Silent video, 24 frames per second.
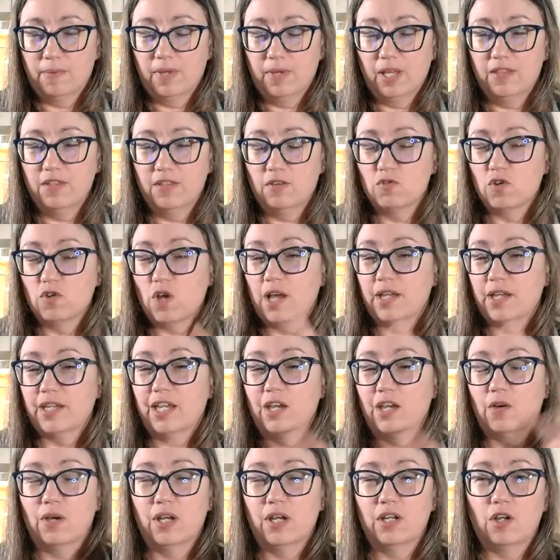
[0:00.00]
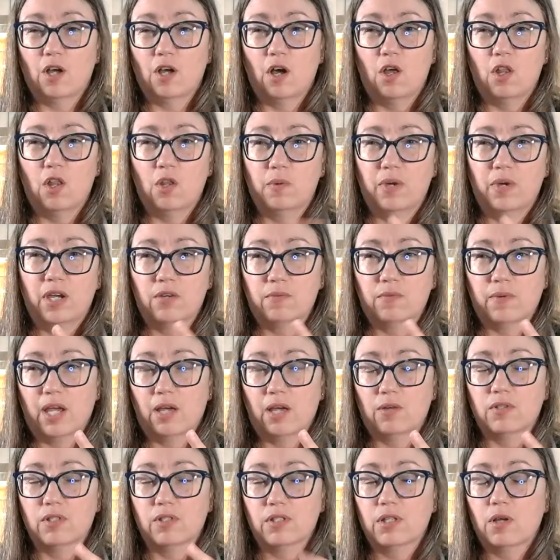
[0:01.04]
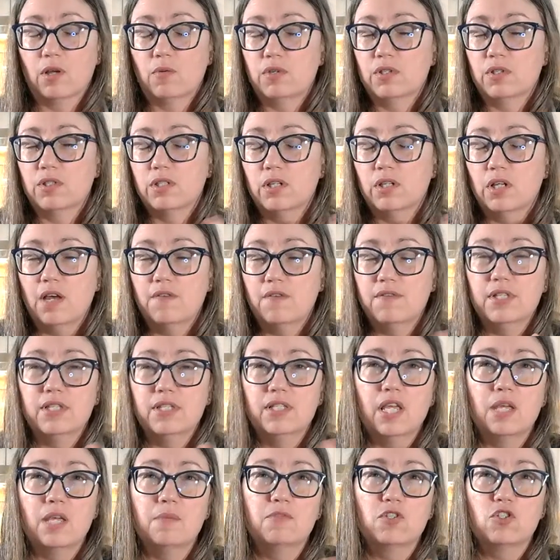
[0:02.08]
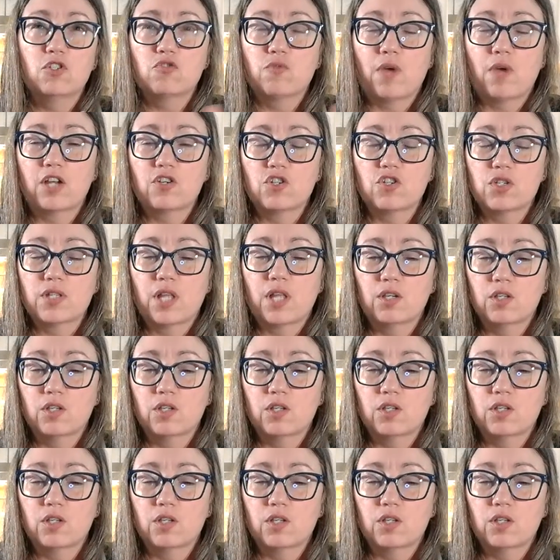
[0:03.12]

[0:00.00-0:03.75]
They're not carried all the way around. So you still have the same stretch that